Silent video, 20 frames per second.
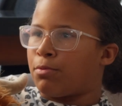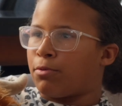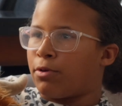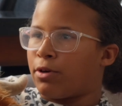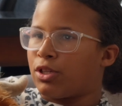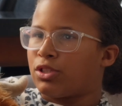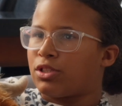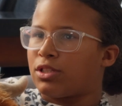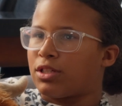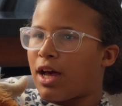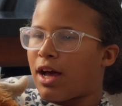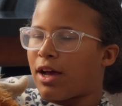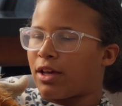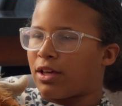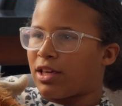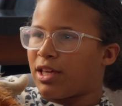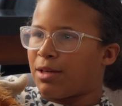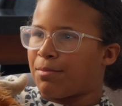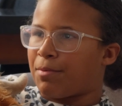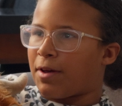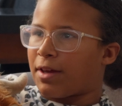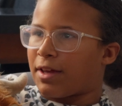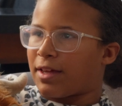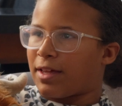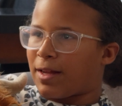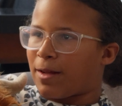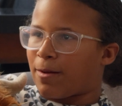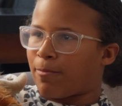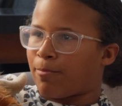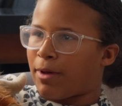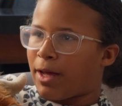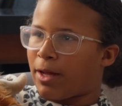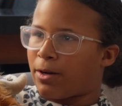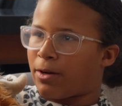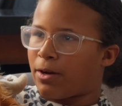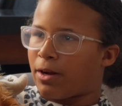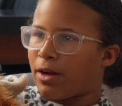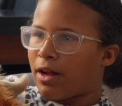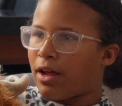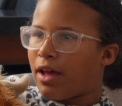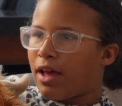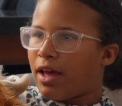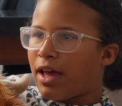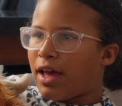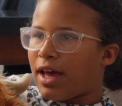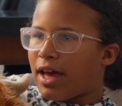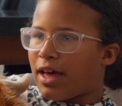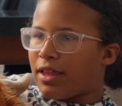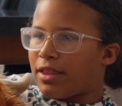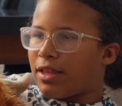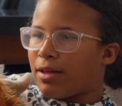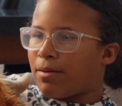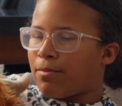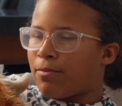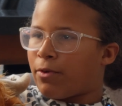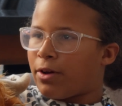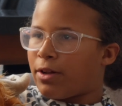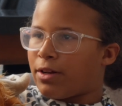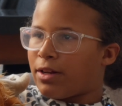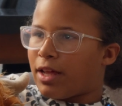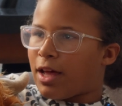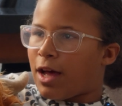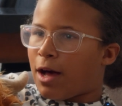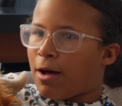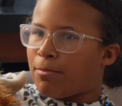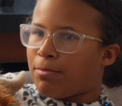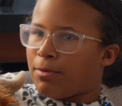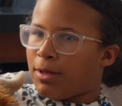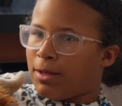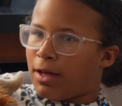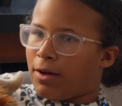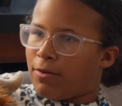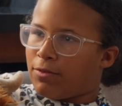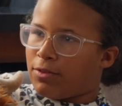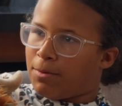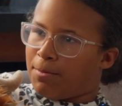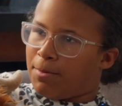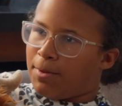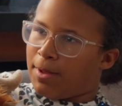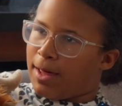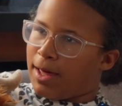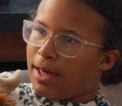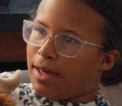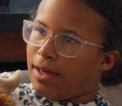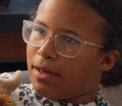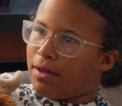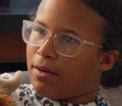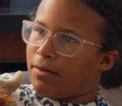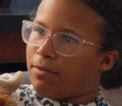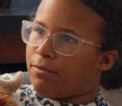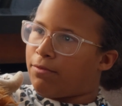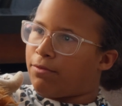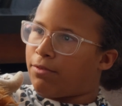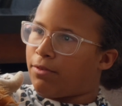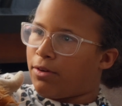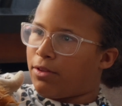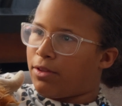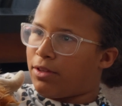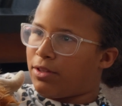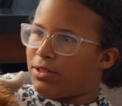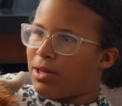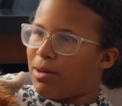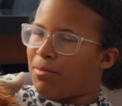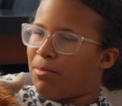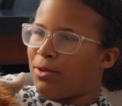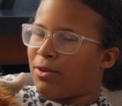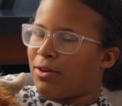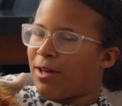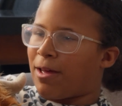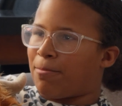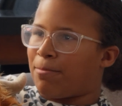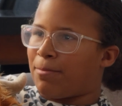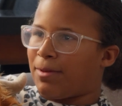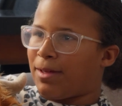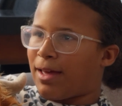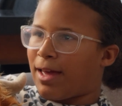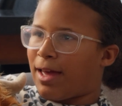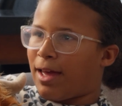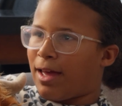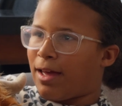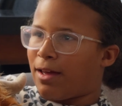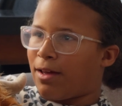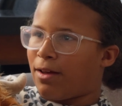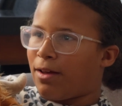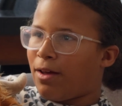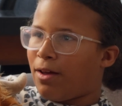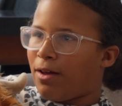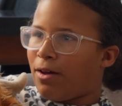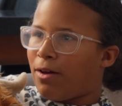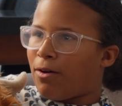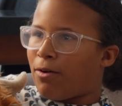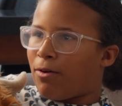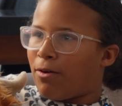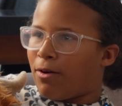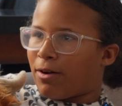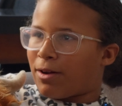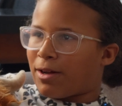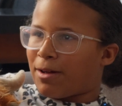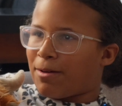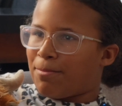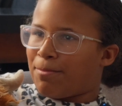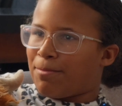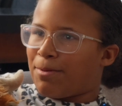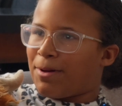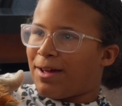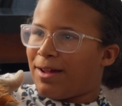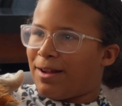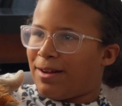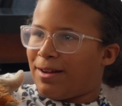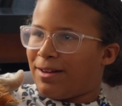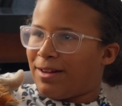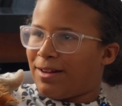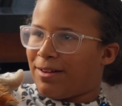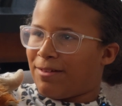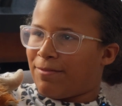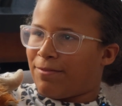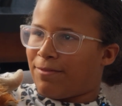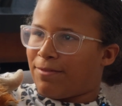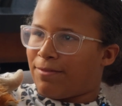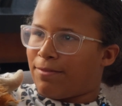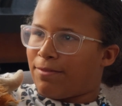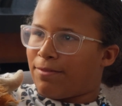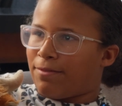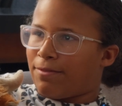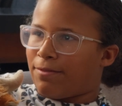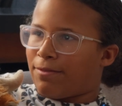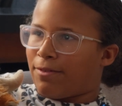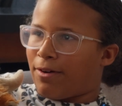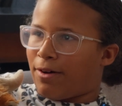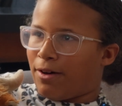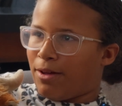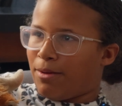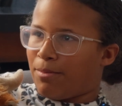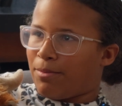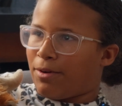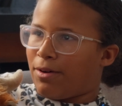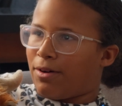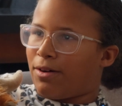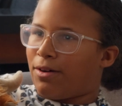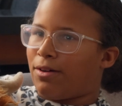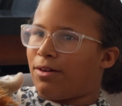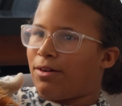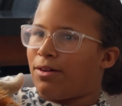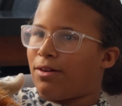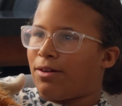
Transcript: sports, I keep on getting better, and then one day I'll be able to play for the WNBA or competitive volleyball.